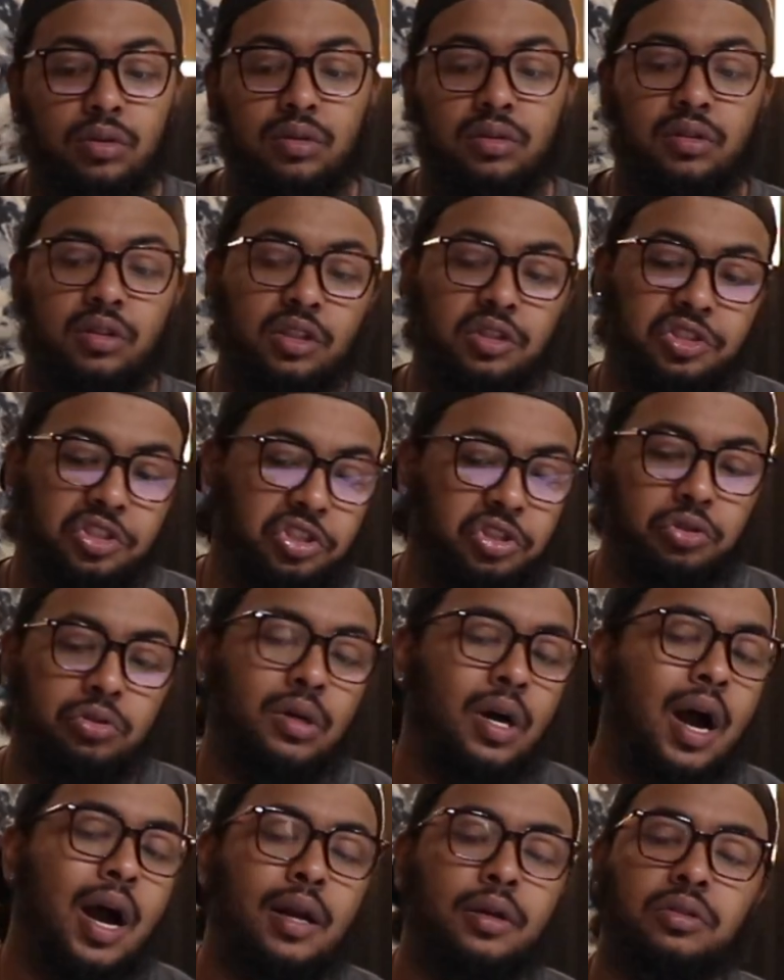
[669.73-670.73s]
this shoe,
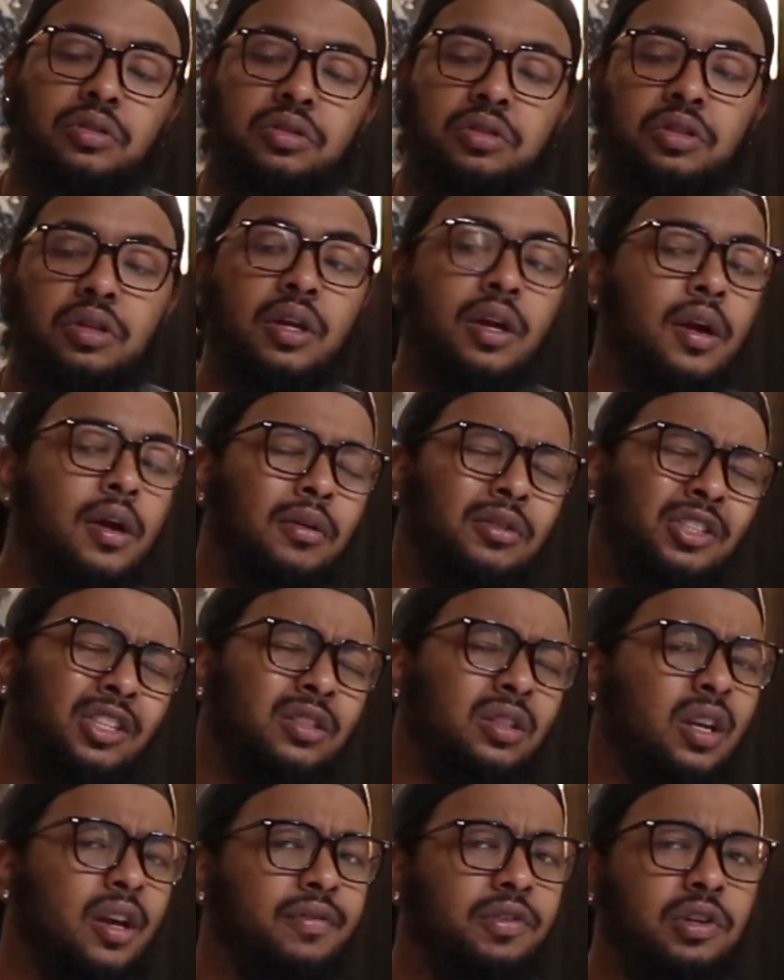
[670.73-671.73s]
honestly,
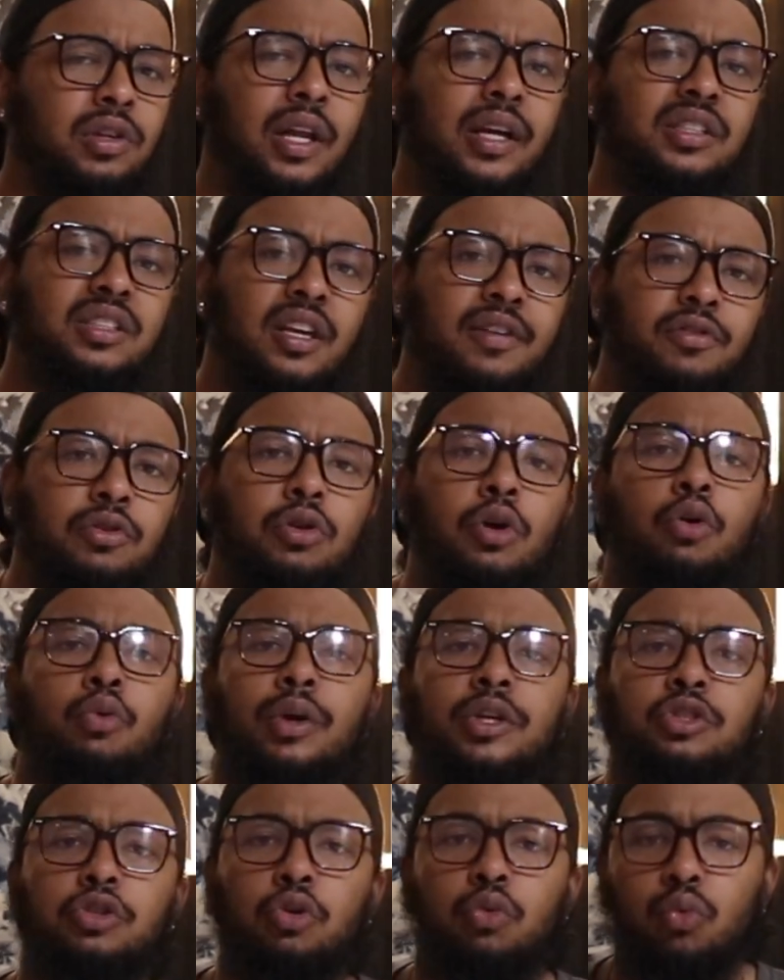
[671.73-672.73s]
just if you, like I said, if you know
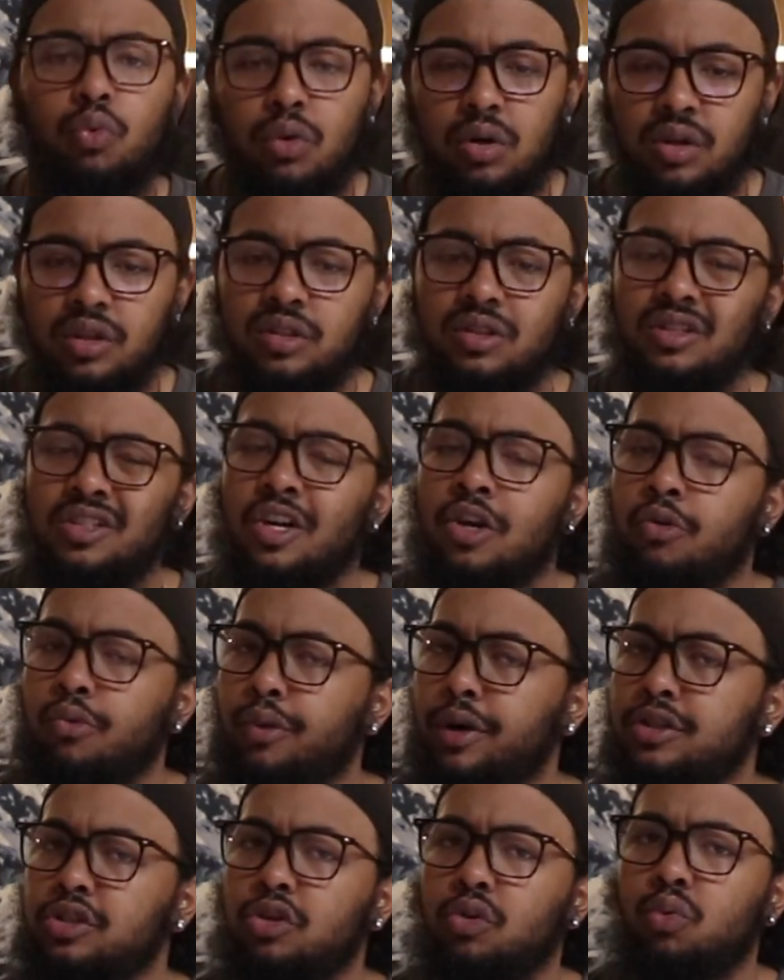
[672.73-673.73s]
Retro
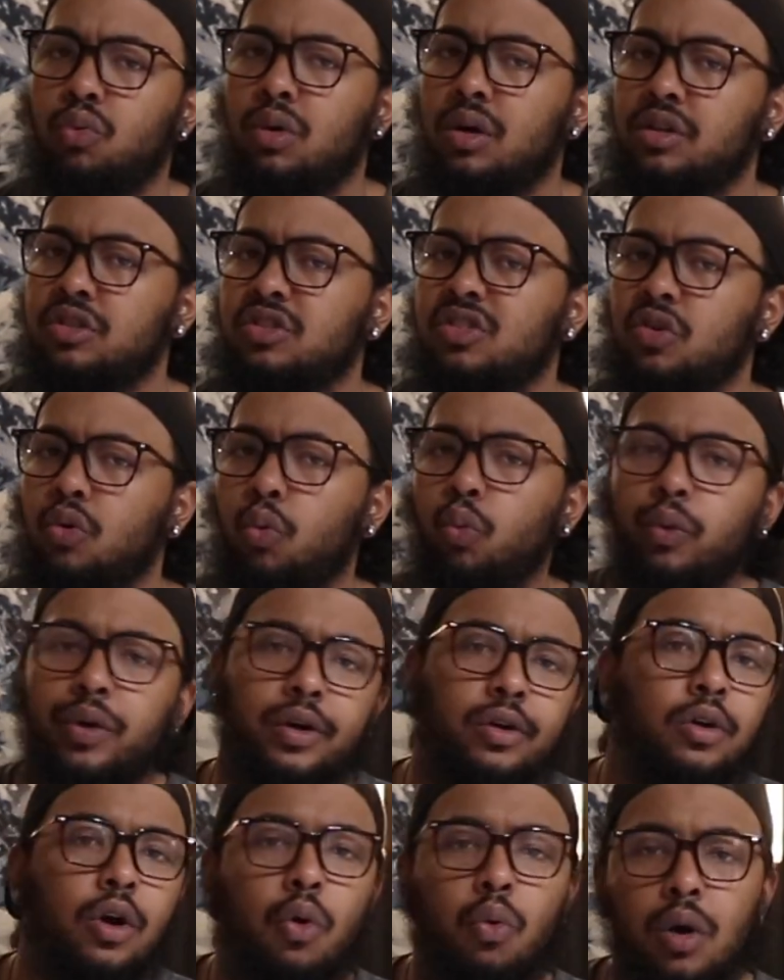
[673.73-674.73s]
ones
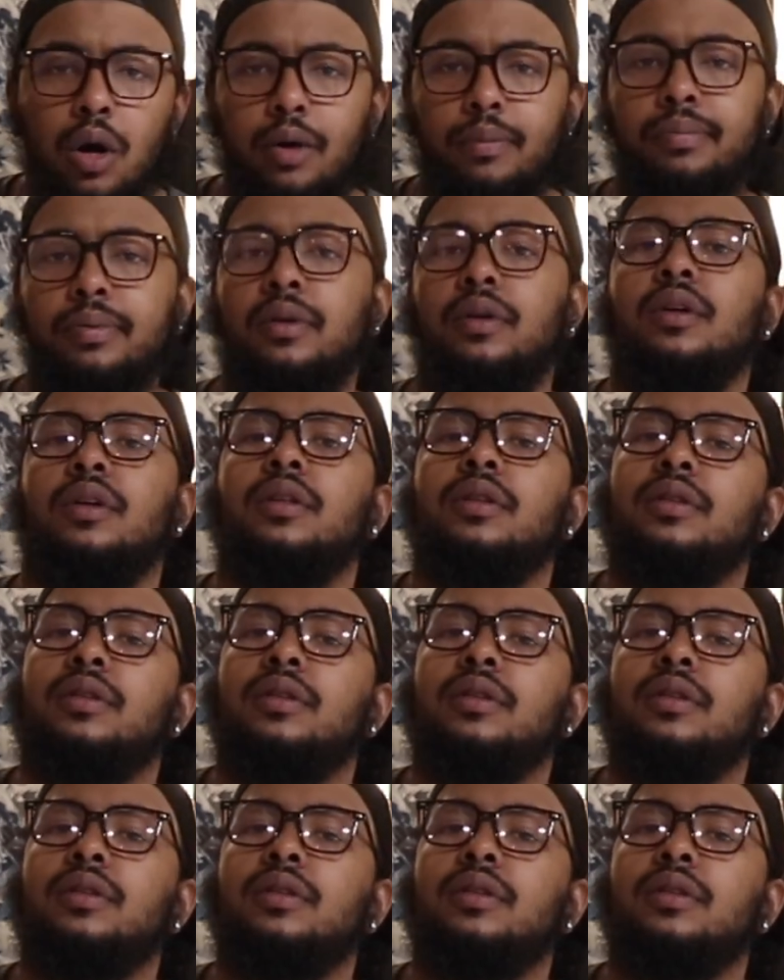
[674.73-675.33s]
will go up.